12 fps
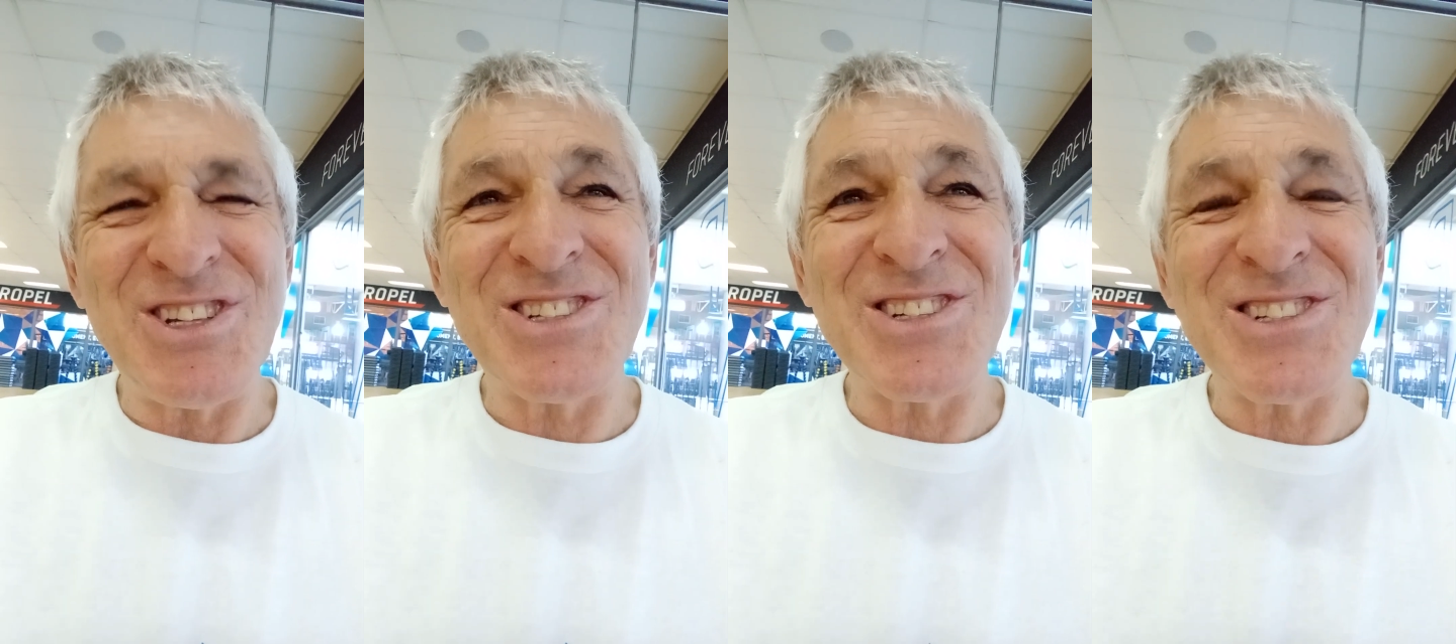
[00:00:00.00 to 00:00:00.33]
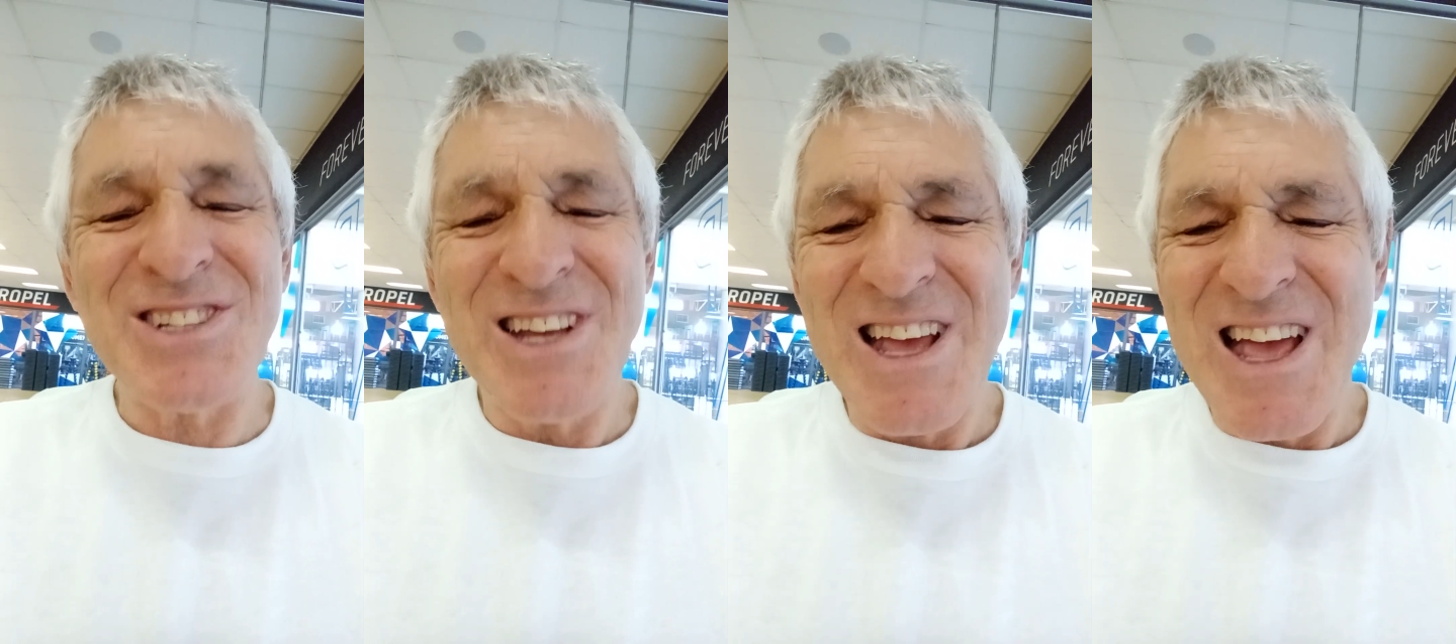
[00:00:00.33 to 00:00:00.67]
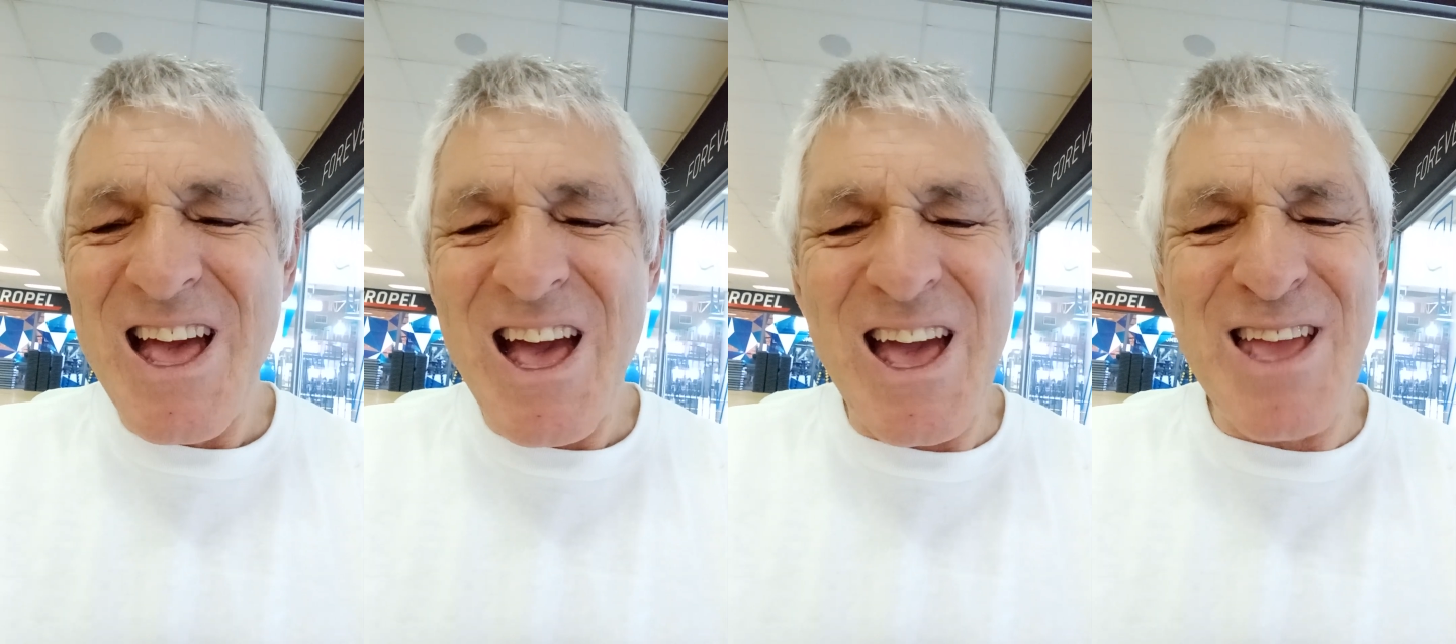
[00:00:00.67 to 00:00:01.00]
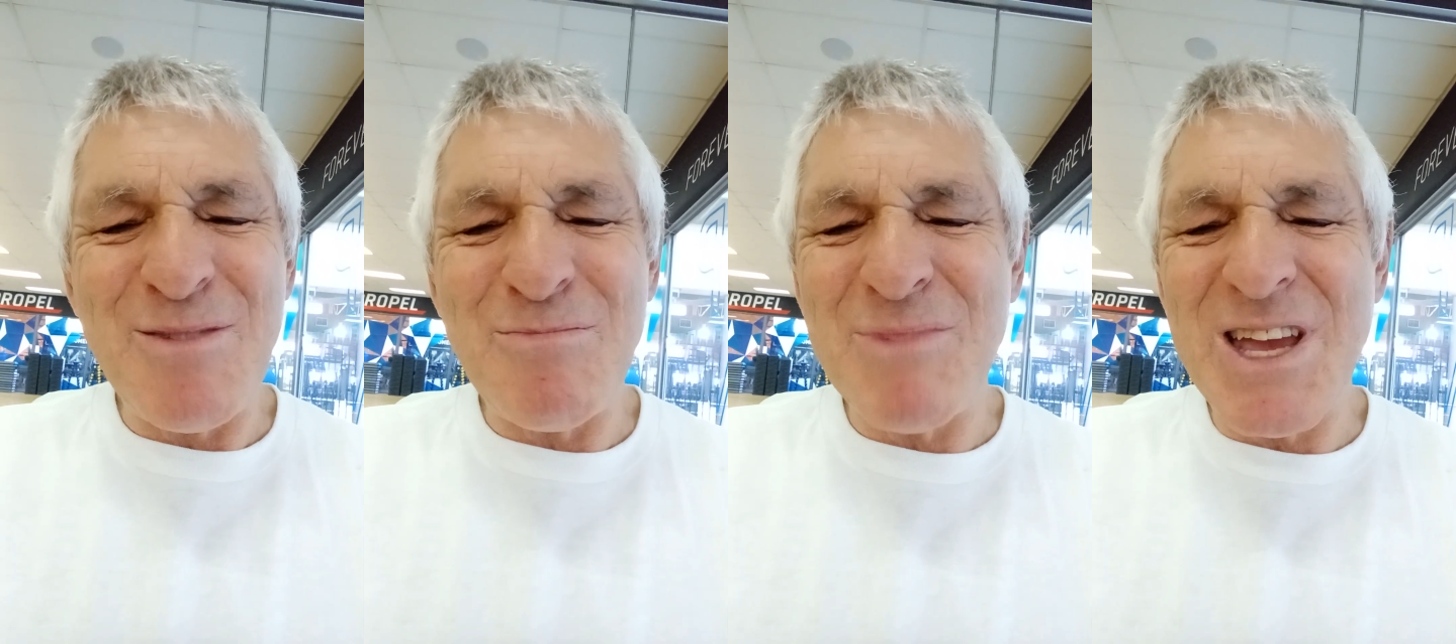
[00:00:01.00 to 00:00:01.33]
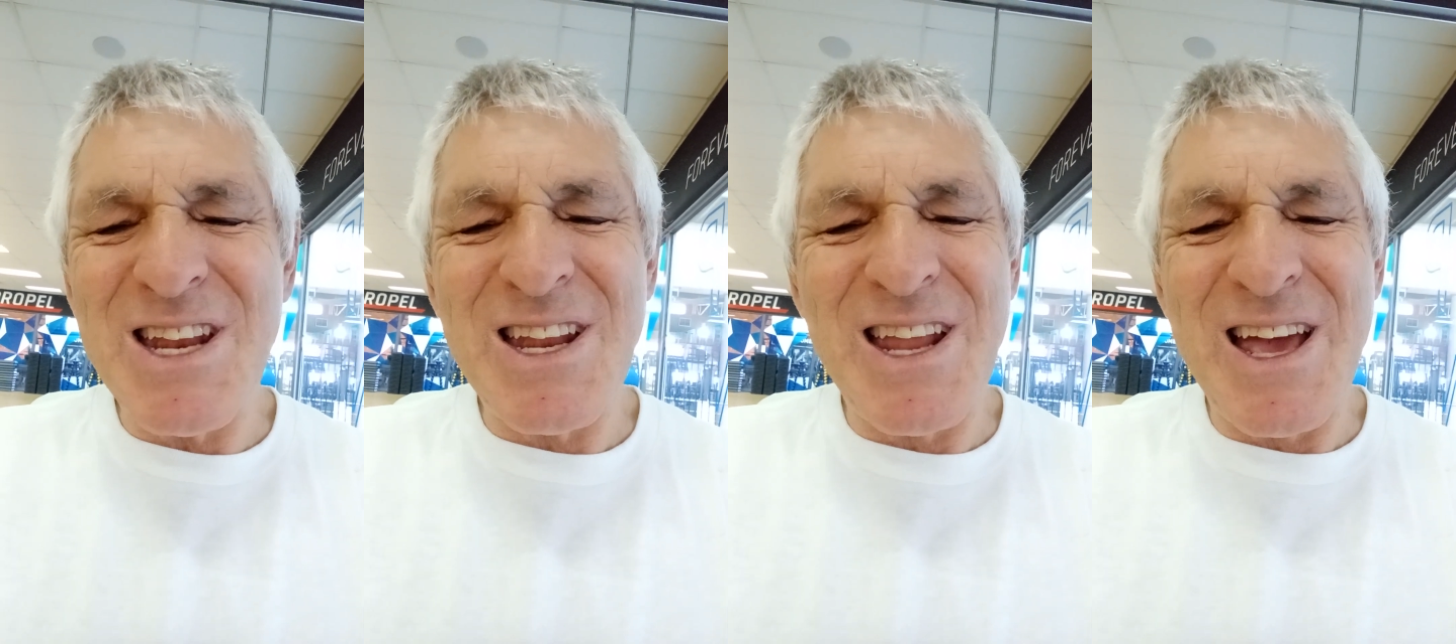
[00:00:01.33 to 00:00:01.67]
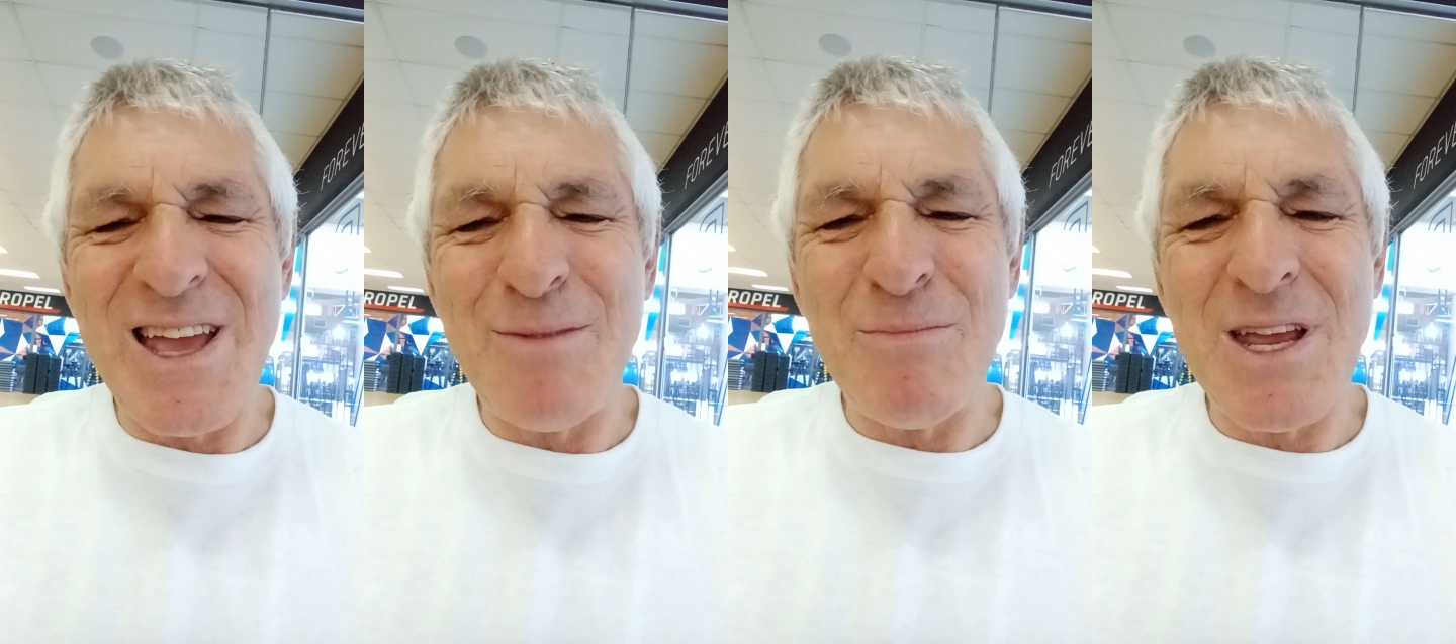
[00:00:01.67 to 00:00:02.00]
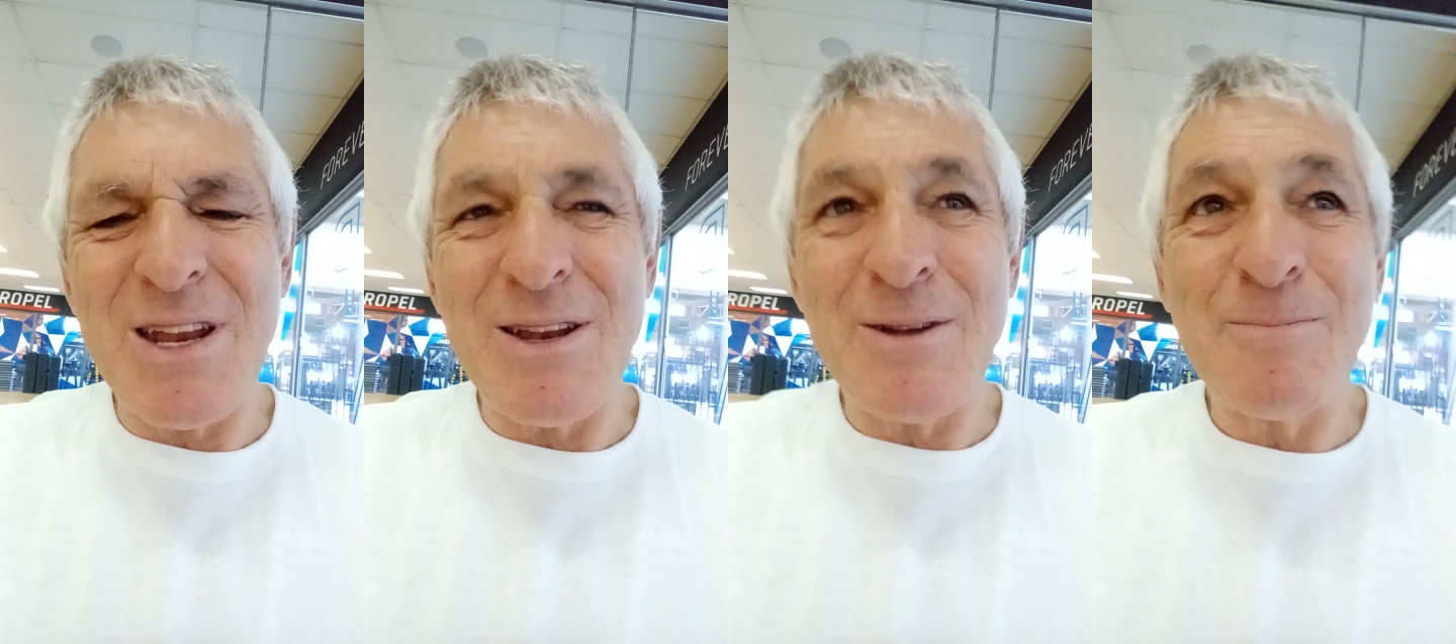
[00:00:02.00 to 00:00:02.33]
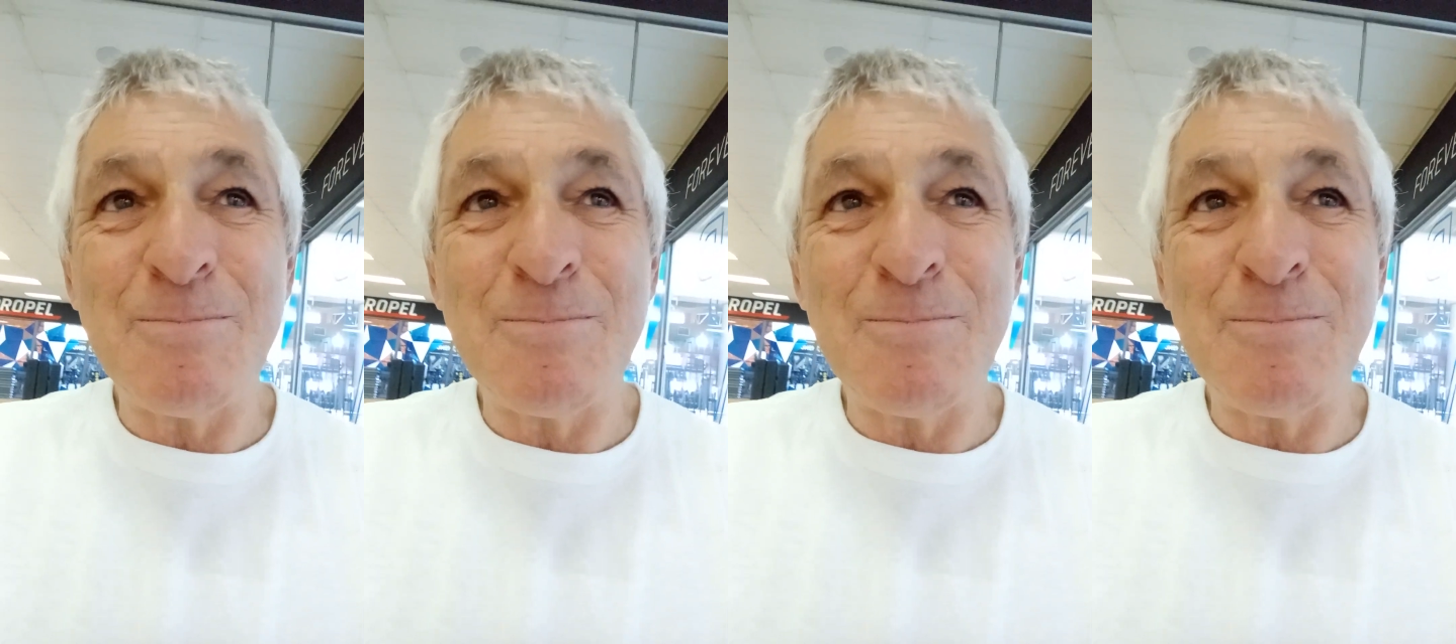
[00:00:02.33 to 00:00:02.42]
Jesus. Amen and amen.